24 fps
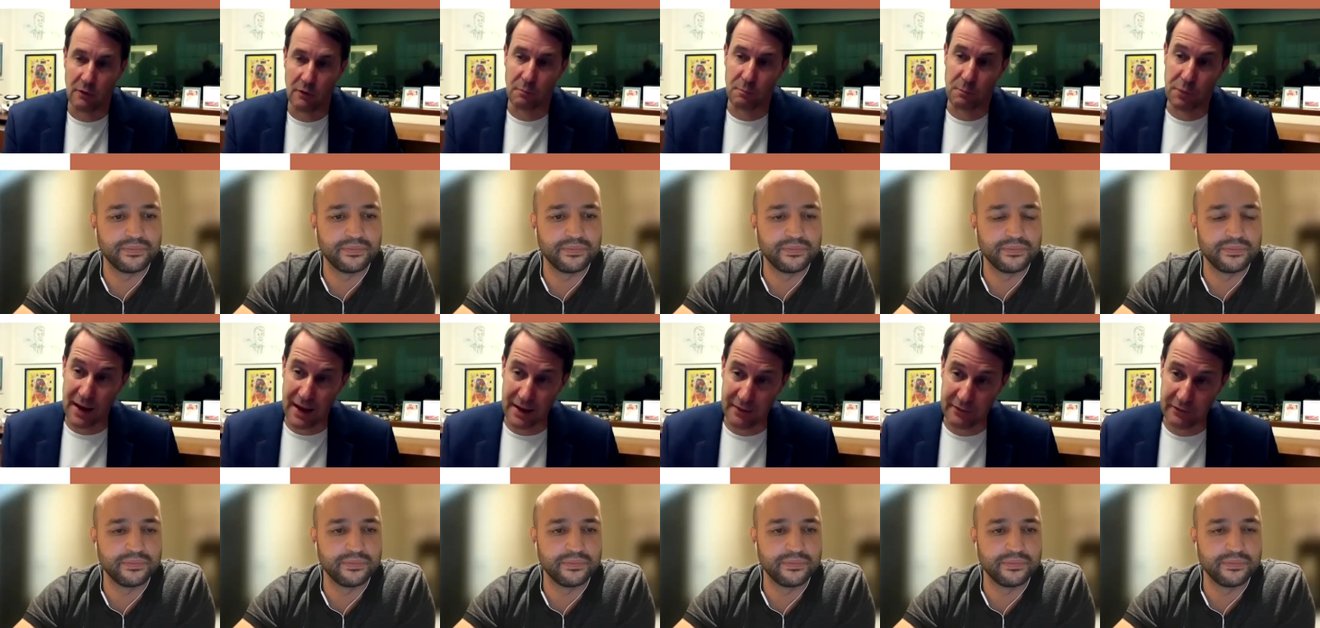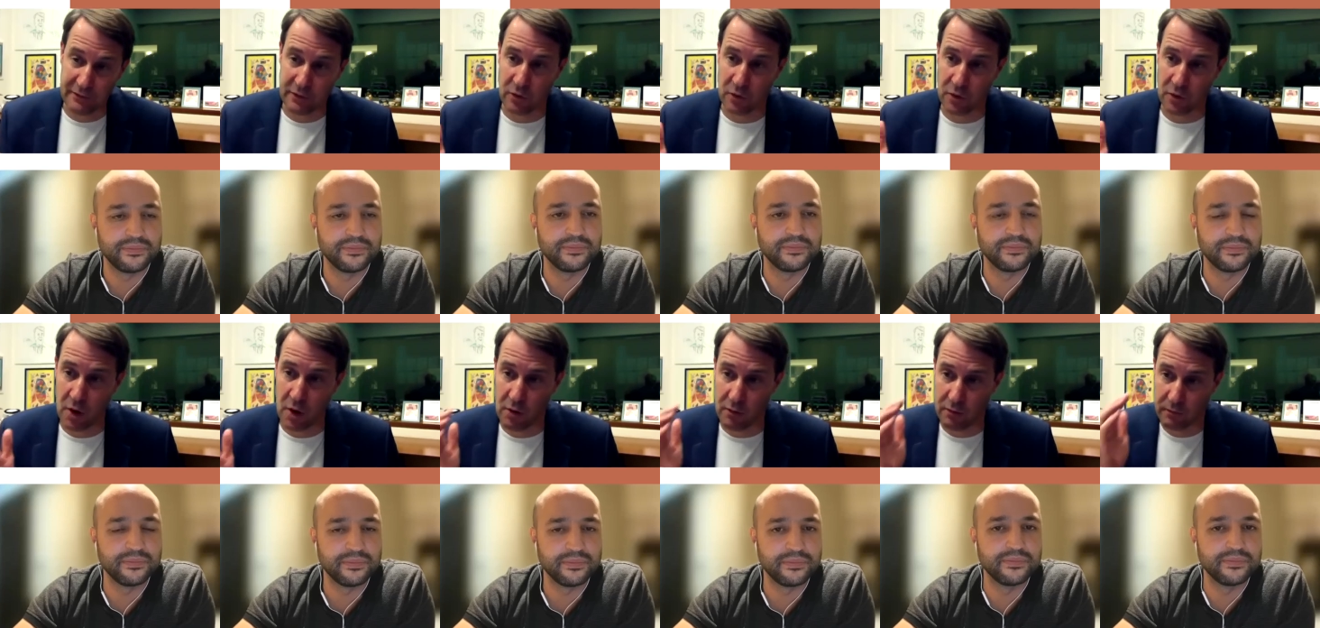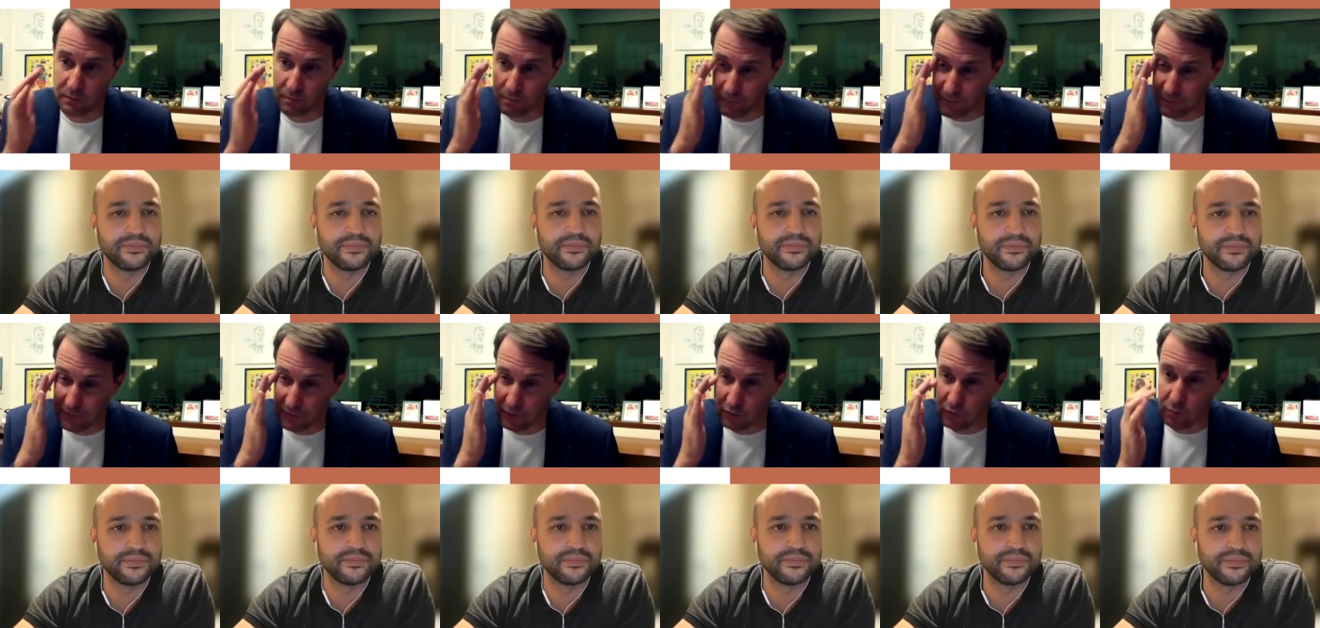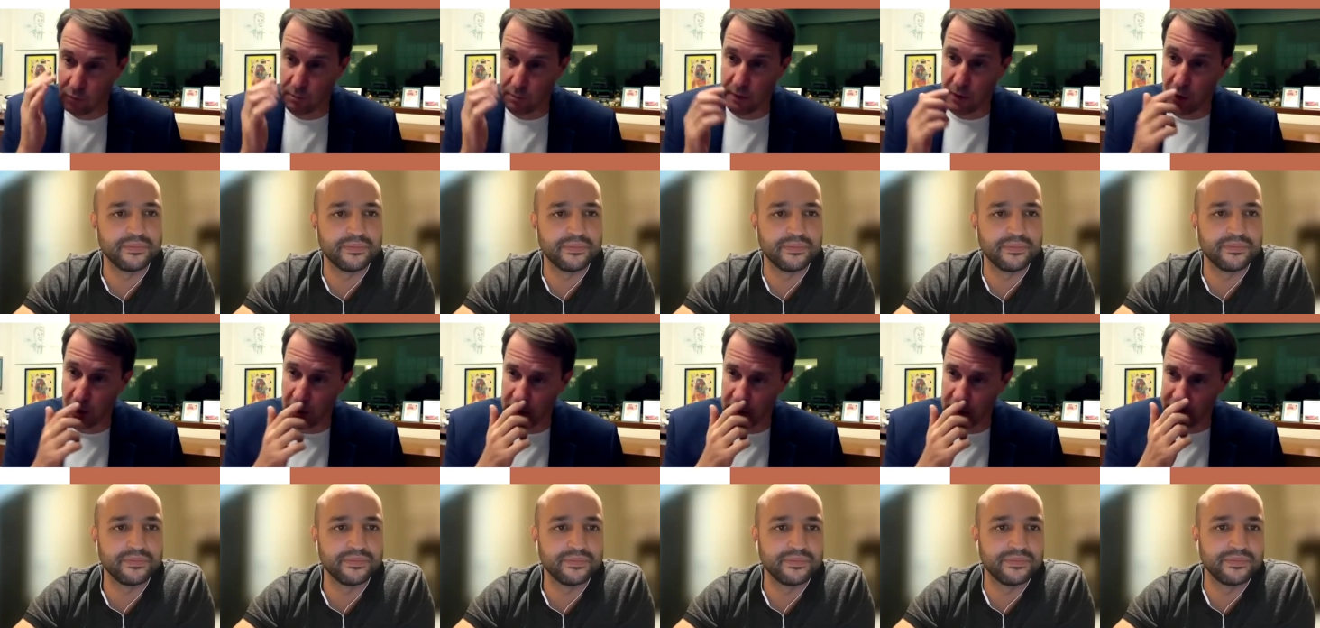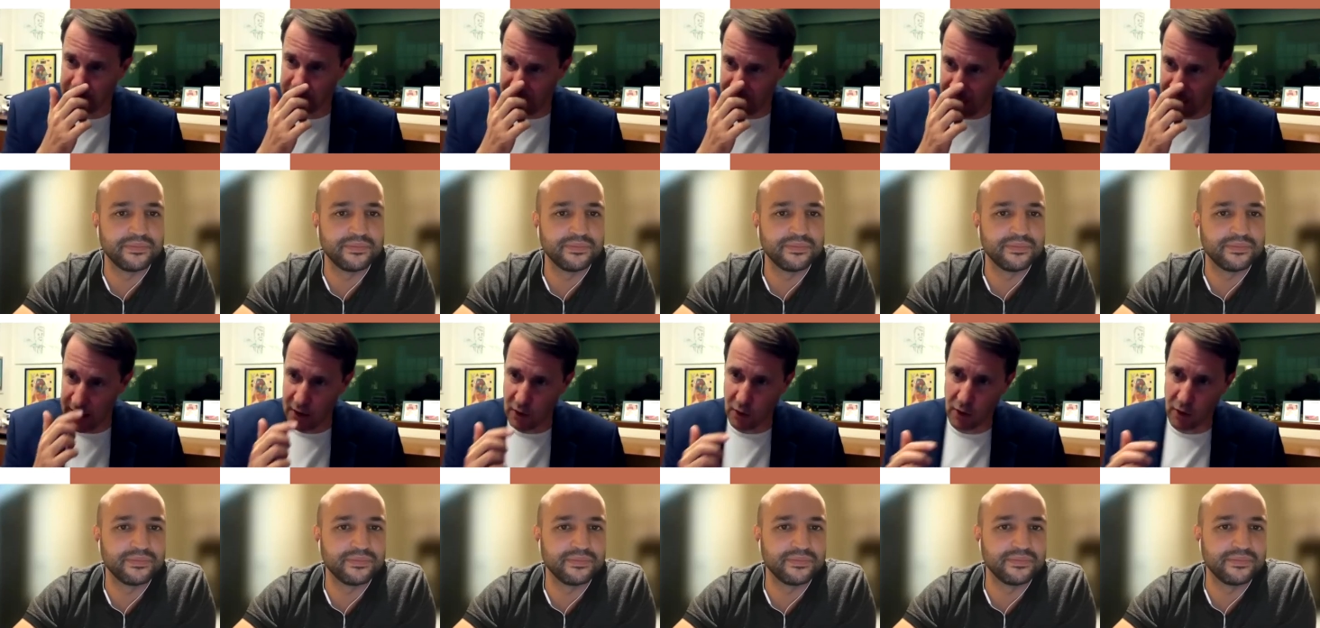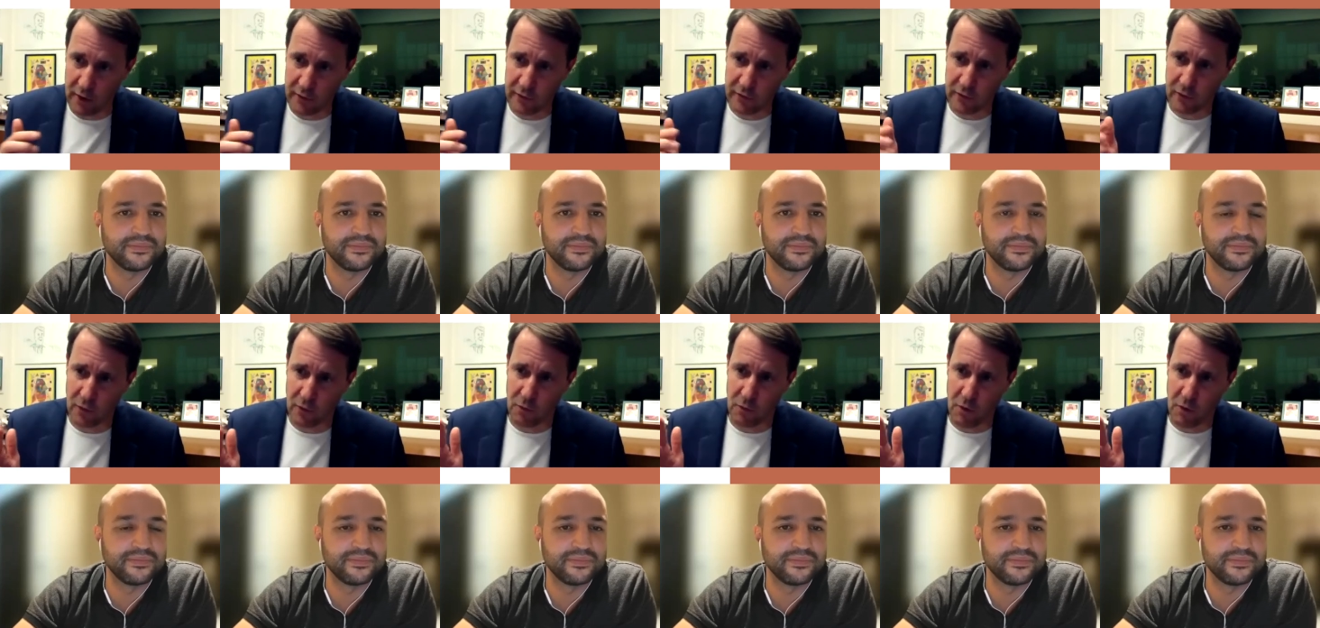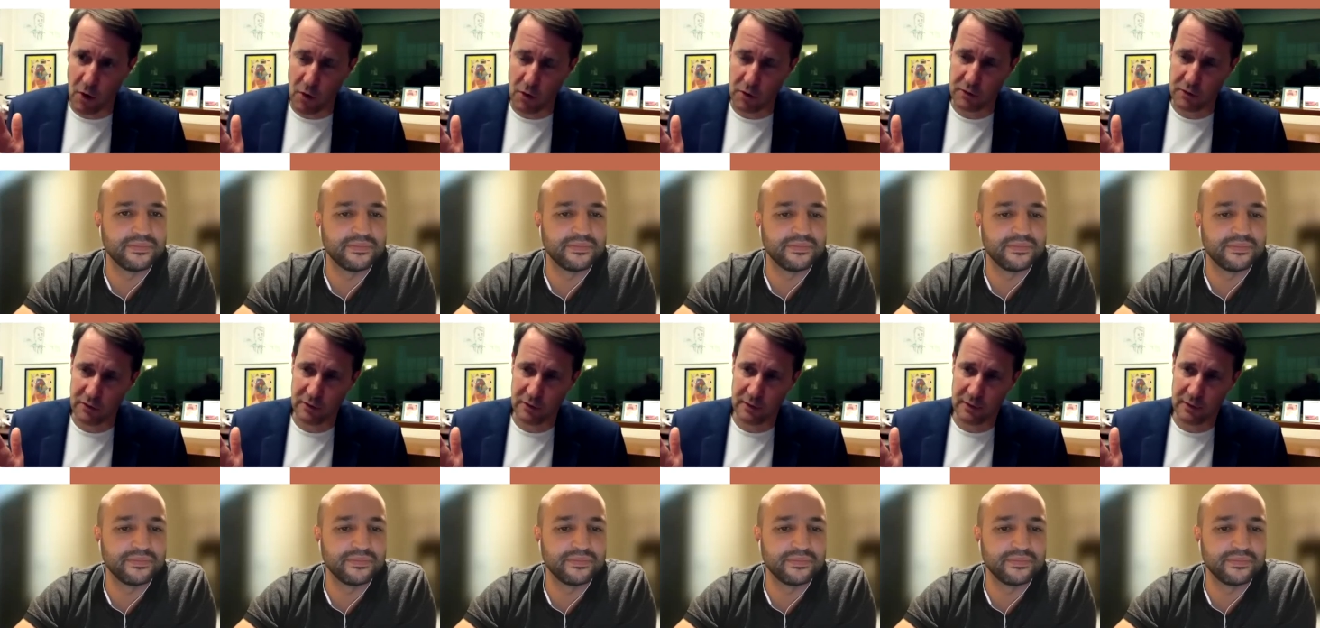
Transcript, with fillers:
Speaker 1: Plus, you know, to be honest, I also wrote